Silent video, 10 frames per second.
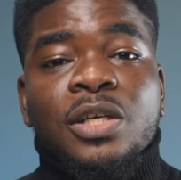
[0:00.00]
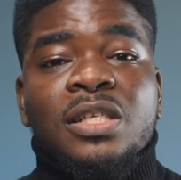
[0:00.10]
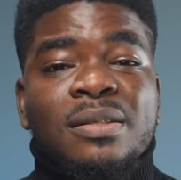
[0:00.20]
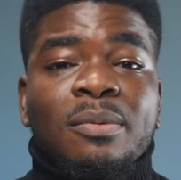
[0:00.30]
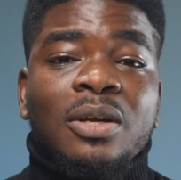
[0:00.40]
a
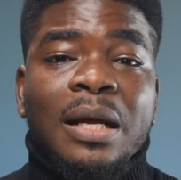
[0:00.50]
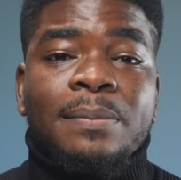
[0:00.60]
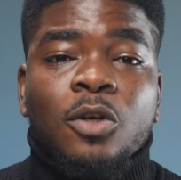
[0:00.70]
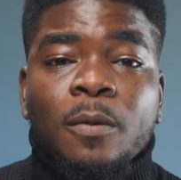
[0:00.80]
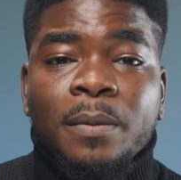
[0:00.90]
small
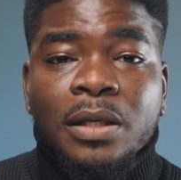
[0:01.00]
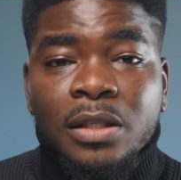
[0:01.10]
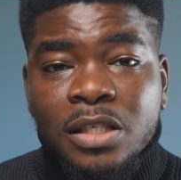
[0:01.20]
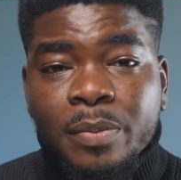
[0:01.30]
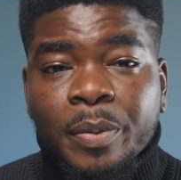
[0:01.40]
laptop,
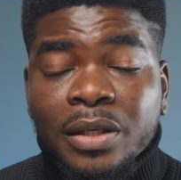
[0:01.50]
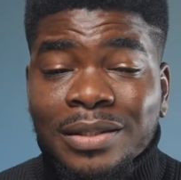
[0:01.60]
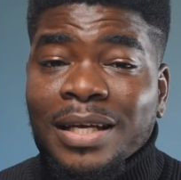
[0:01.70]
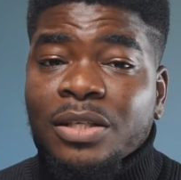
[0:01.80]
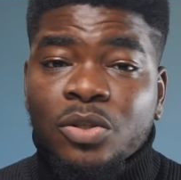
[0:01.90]
the
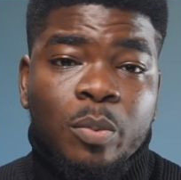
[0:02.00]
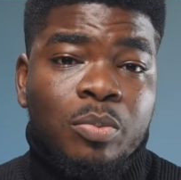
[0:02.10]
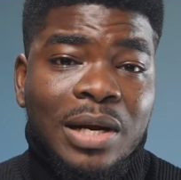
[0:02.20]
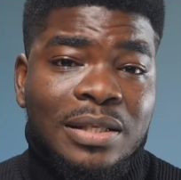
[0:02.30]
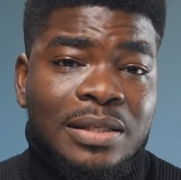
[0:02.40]
speakers get
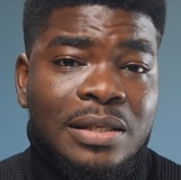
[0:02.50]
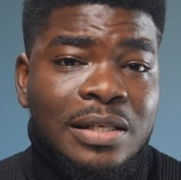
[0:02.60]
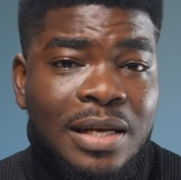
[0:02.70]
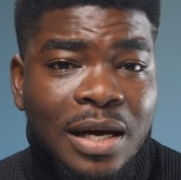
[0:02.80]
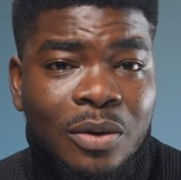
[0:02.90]

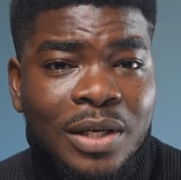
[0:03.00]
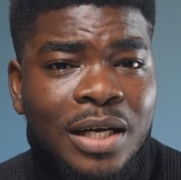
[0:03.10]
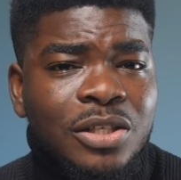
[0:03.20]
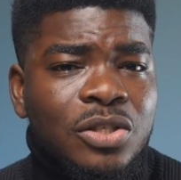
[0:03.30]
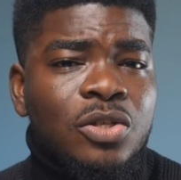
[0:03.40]
surprisingly loud,
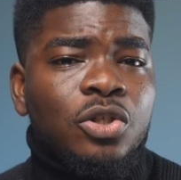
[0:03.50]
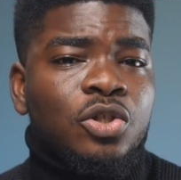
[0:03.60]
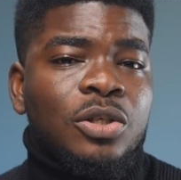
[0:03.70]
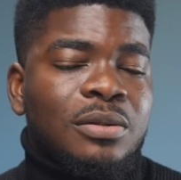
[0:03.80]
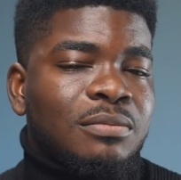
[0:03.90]
and it's not
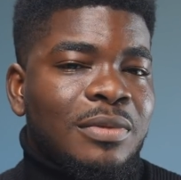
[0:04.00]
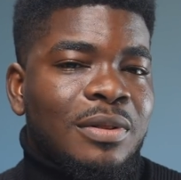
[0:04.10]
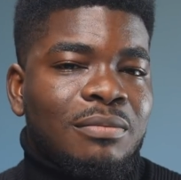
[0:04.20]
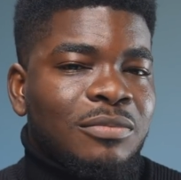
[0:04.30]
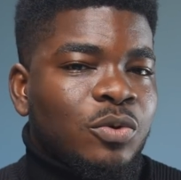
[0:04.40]
just
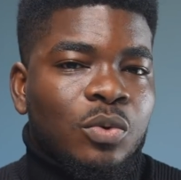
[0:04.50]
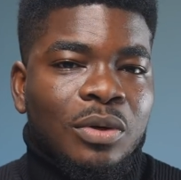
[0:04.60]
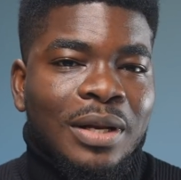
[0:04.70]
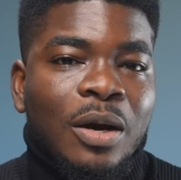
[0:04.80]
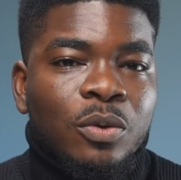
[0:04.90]

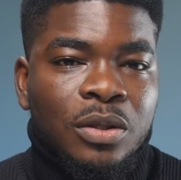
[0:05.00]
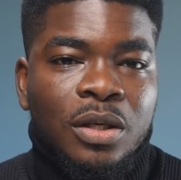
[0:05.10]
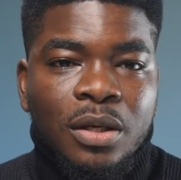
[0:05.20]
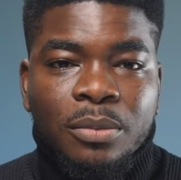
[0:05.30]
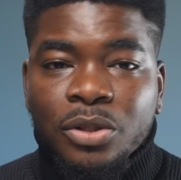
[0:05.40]
loud,
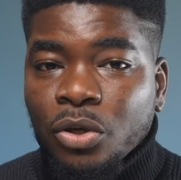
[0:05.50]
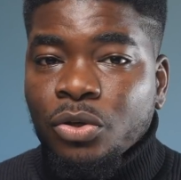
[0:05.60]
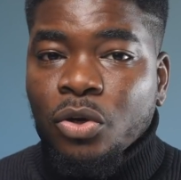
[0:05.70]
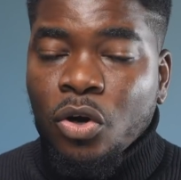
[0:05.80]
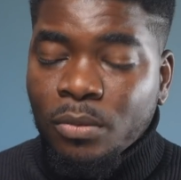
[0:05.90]
but the
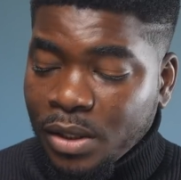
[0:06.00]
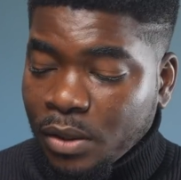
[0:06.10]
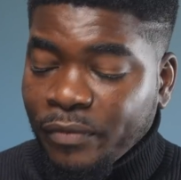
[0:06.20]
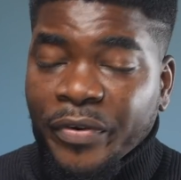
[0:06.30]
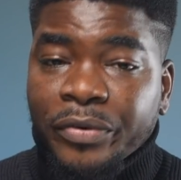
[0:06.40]
audio comes
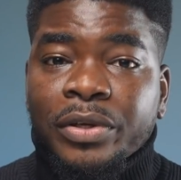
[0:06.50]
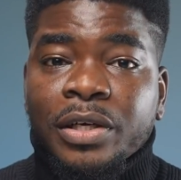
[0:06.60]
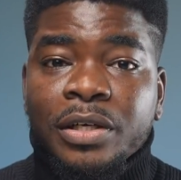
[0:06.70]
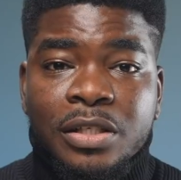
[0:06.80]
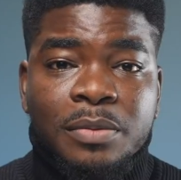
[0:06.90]
out very
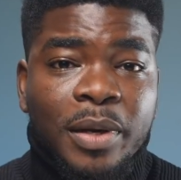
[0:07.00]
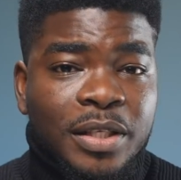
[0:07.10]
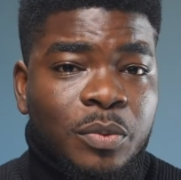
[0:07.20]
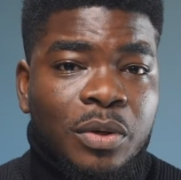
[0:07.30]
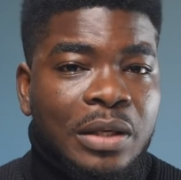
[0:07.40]
crisp
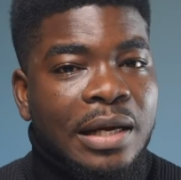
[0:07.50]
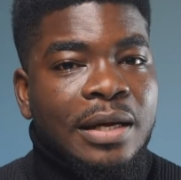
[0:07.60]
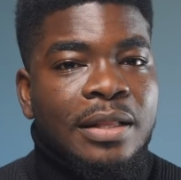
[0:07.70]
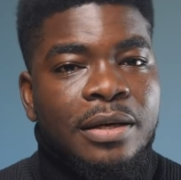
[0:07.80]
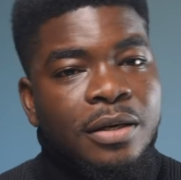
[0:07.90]
as well and
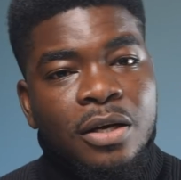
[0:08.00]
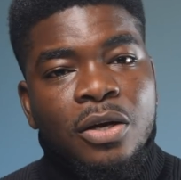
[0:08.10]
clear.